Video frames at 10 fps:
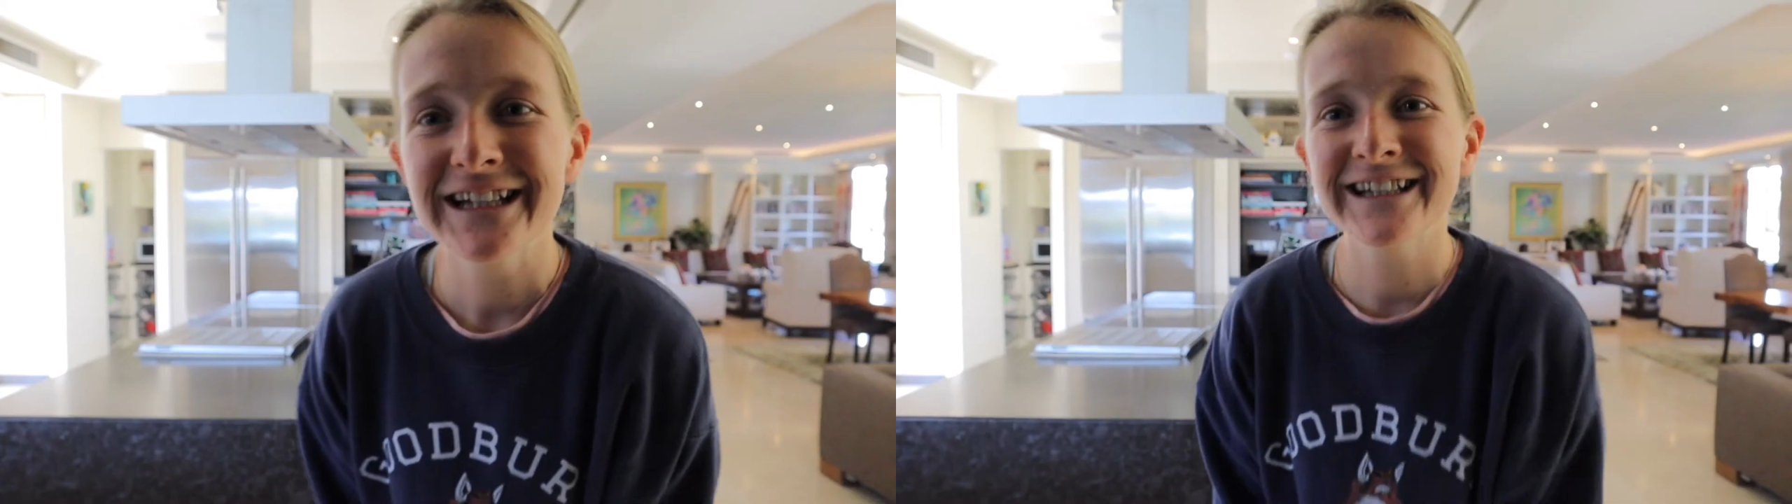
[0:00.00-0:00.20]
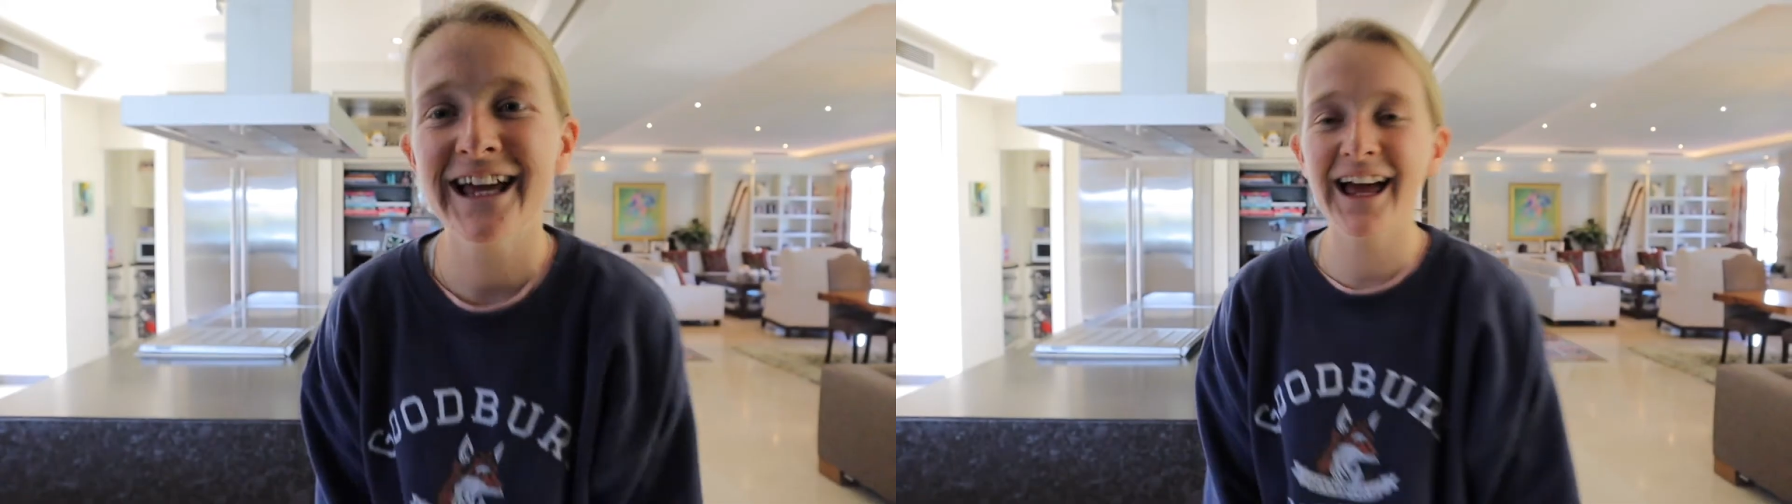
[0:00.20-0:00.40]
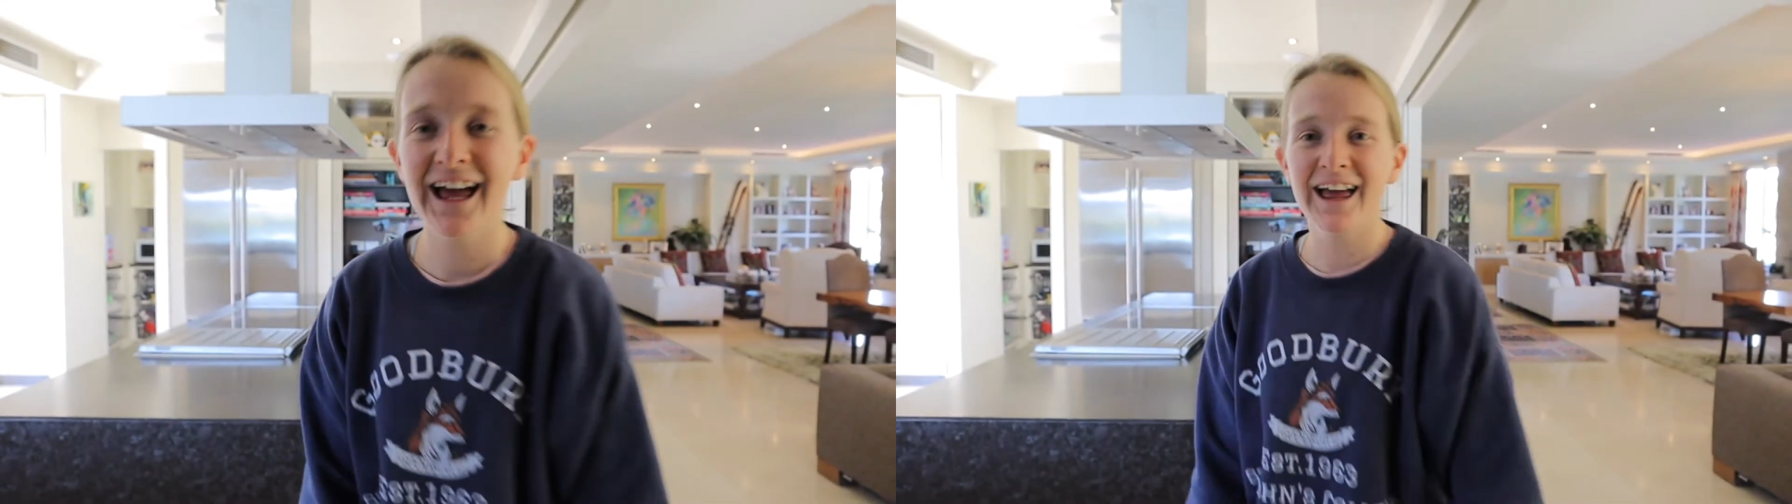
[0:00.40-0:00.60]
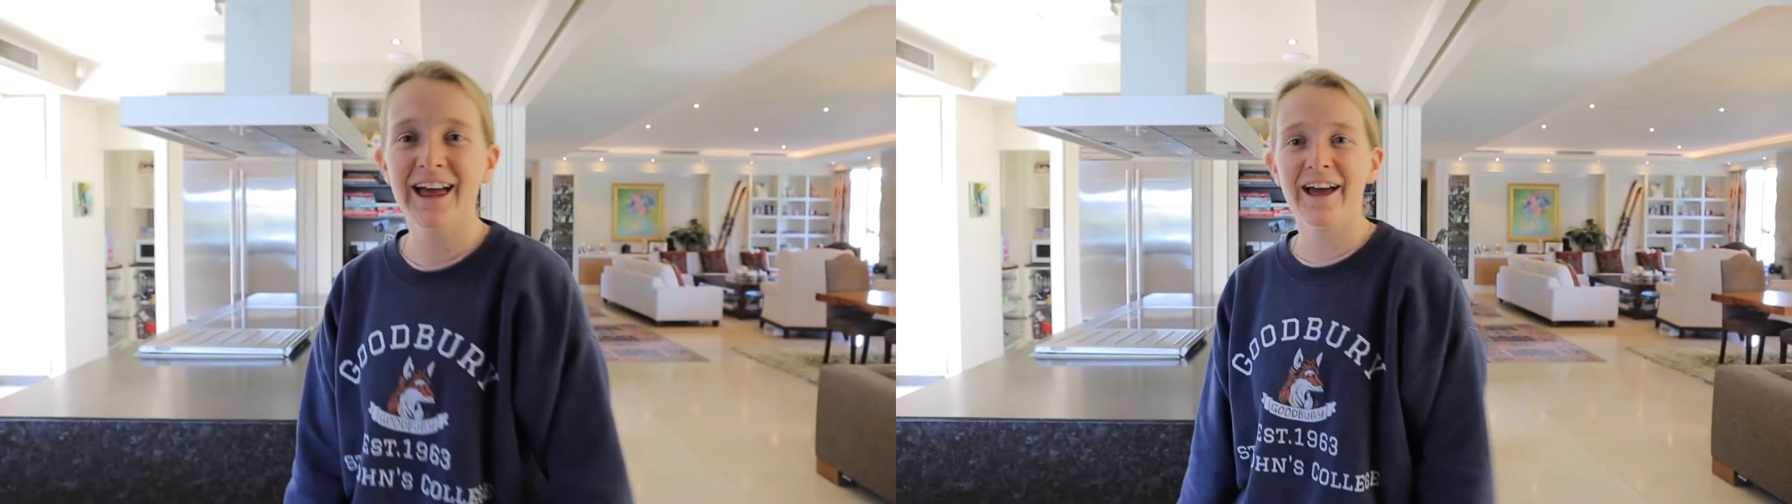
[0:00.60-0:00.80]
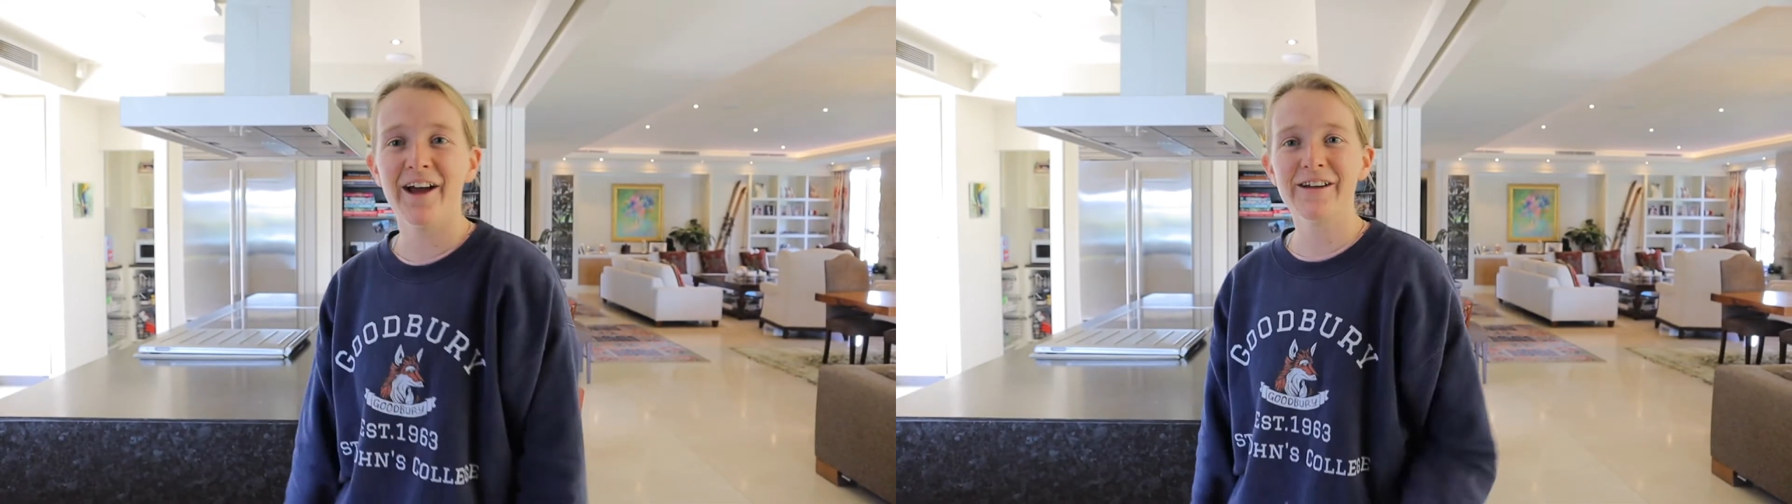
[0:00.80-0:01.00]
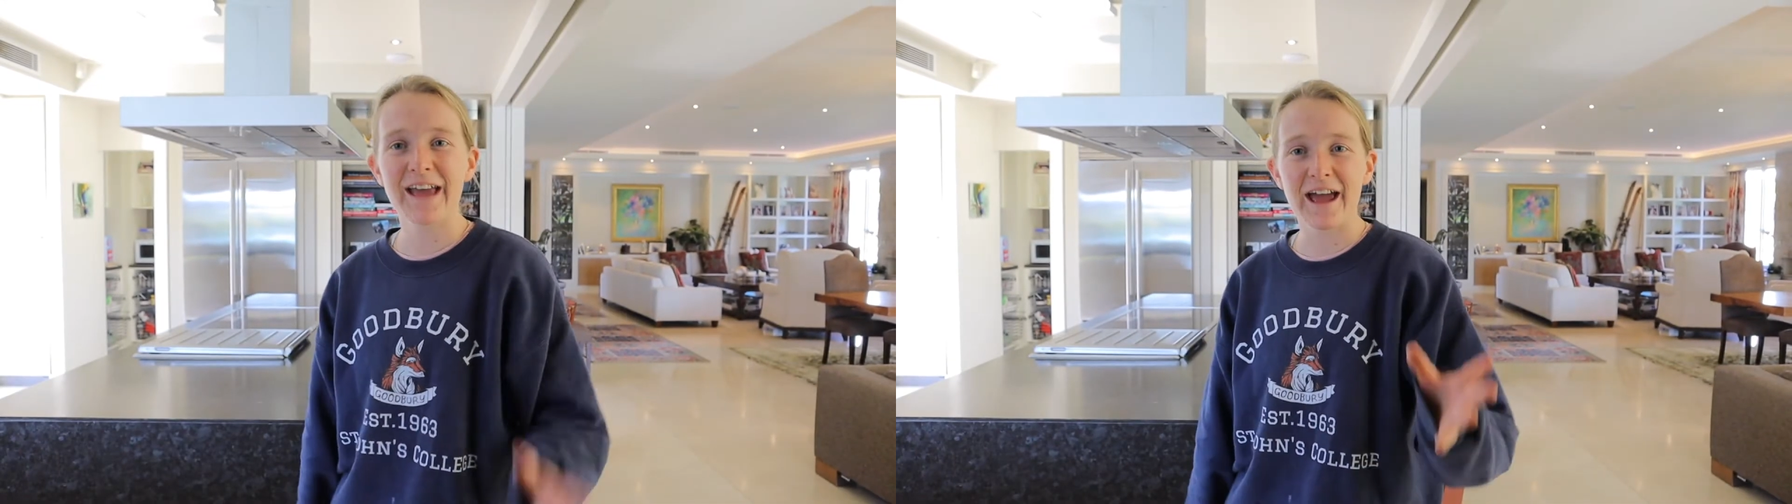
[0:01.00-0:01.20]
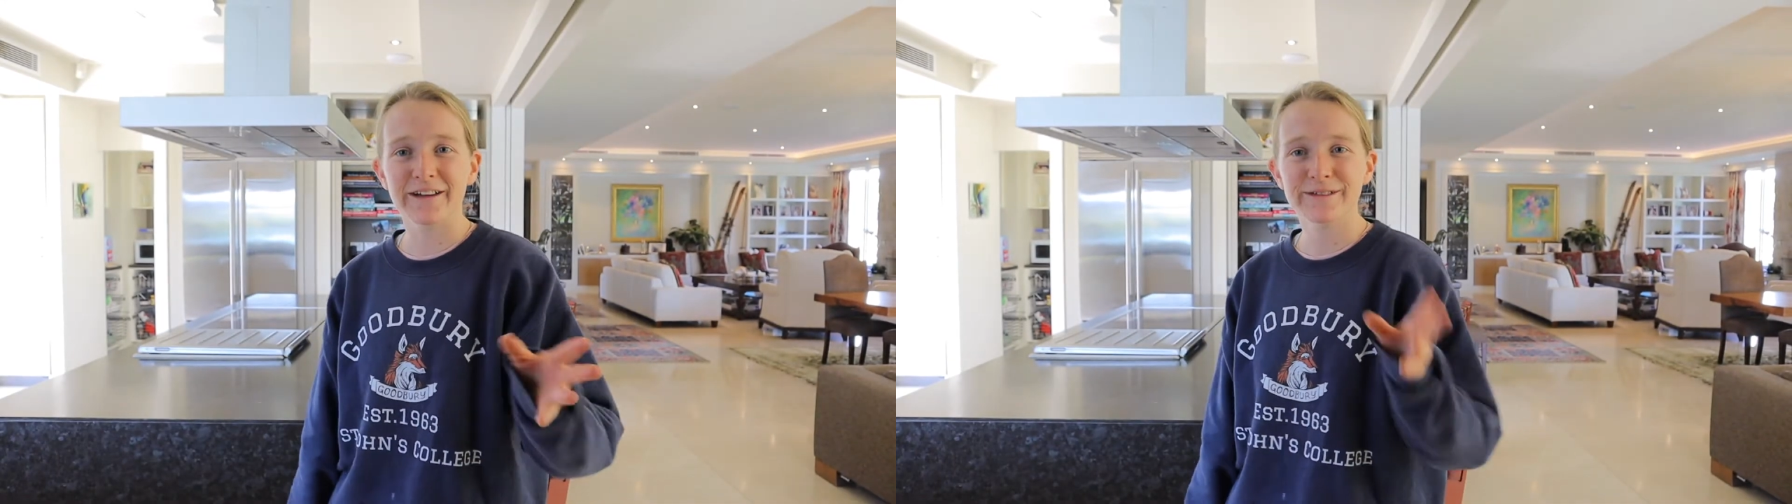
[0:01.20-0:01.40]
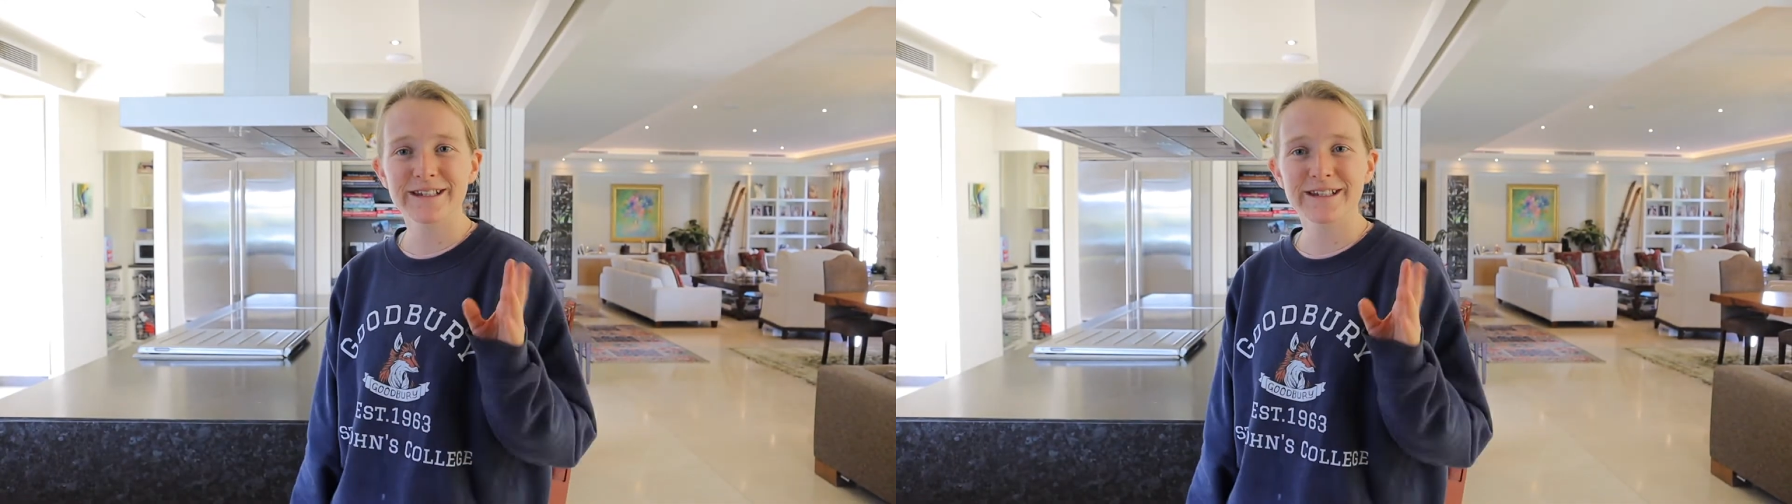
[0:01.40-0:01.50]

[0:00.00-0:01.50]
Haha, okay,